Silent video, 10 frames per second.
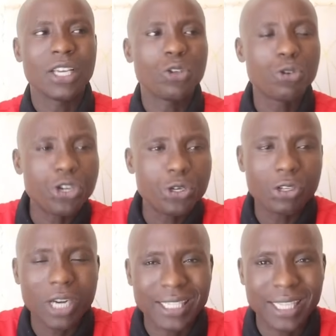you
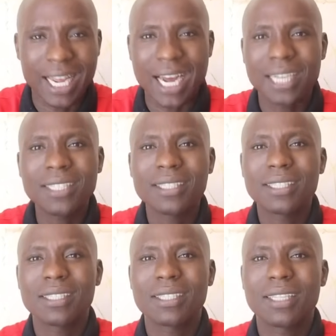neutralize the
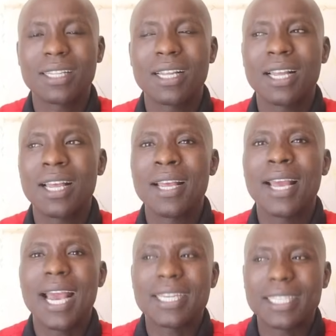gangs,
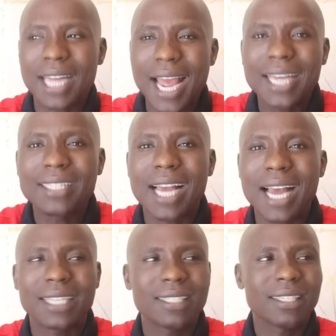and it ends
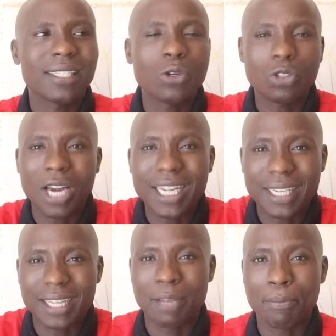at
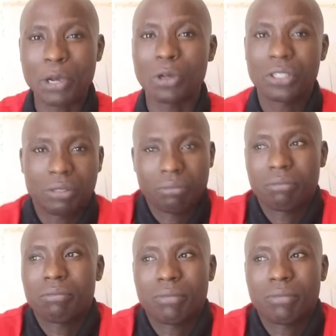neutralizing them because